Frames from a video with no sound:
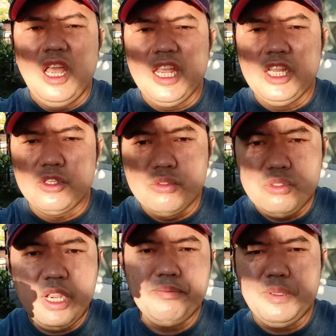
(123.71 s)
it
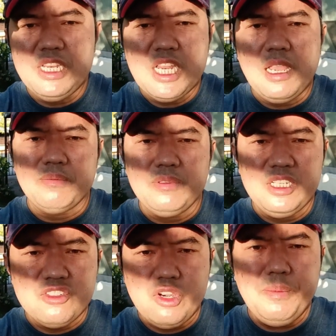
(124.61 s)
ripped enough
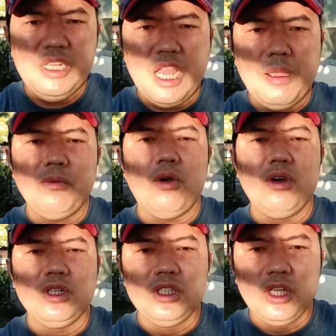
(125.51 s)

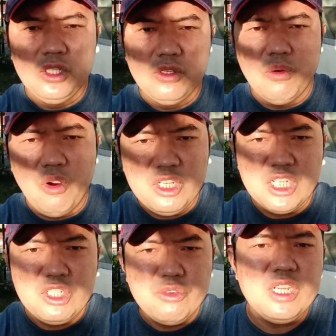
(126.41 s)
on
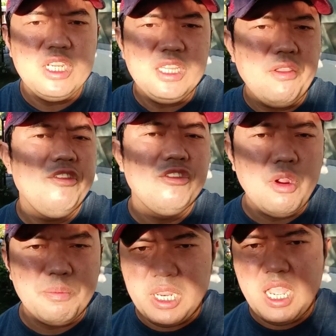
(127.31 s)
the tree, they will
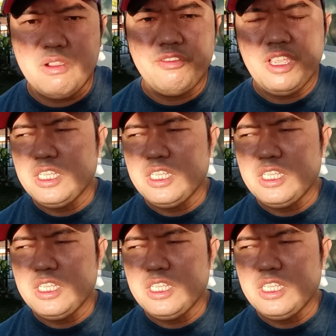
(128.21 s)
drop down.